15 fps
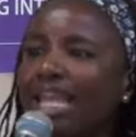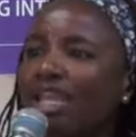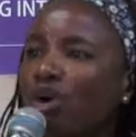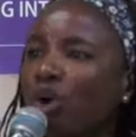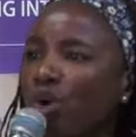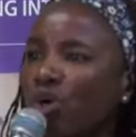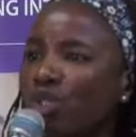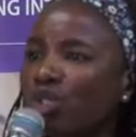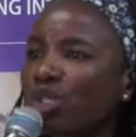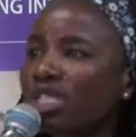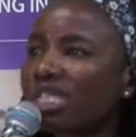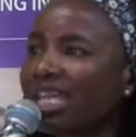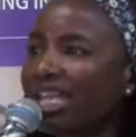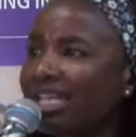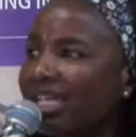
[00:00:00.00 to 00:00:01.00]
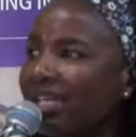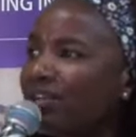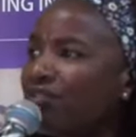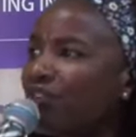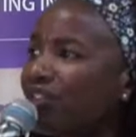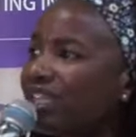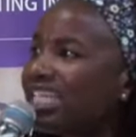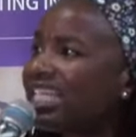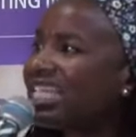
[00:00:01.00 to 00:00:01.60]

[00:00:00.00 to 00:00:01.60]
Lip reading: can also tender for the